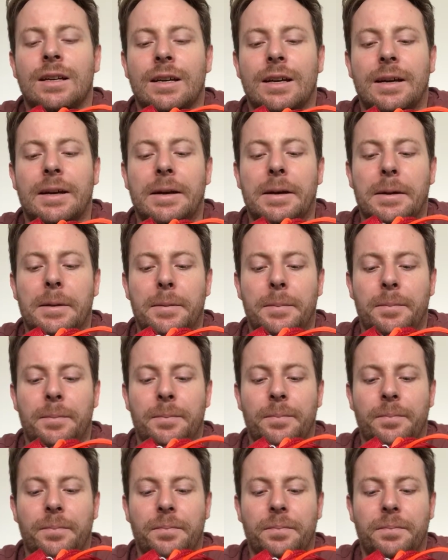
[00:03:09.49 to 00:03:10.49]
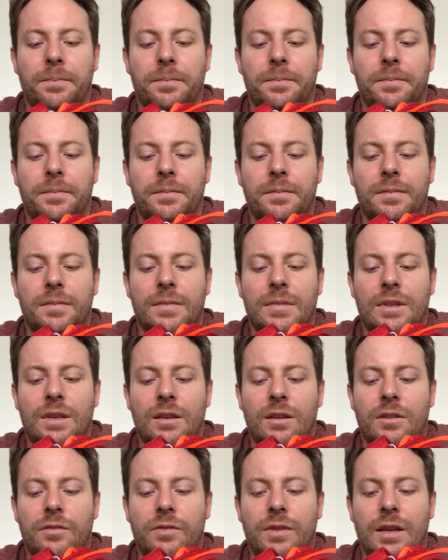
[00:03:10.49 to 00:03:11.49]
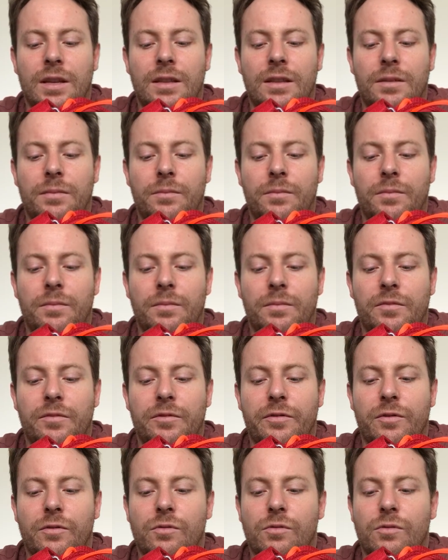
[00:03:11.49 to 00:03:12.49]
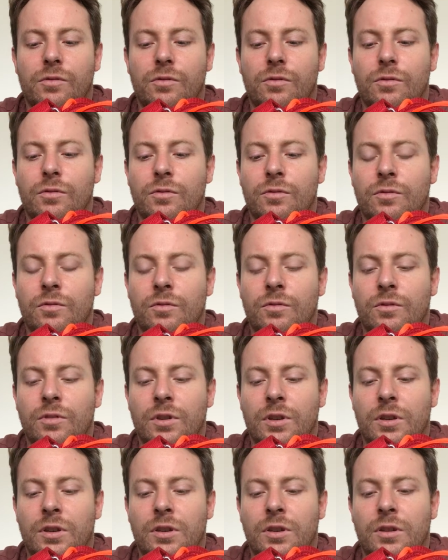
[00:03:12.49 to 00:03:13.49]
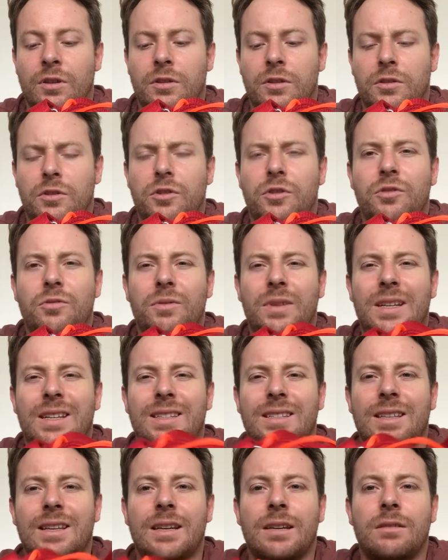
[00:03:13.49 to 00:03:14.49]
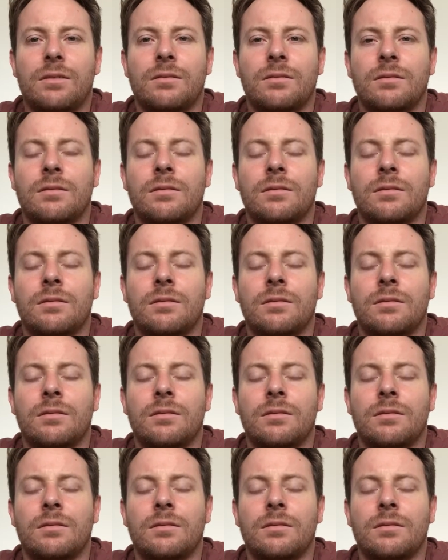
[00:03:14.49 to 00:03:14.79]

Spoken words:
I've had them for 2 weeks now,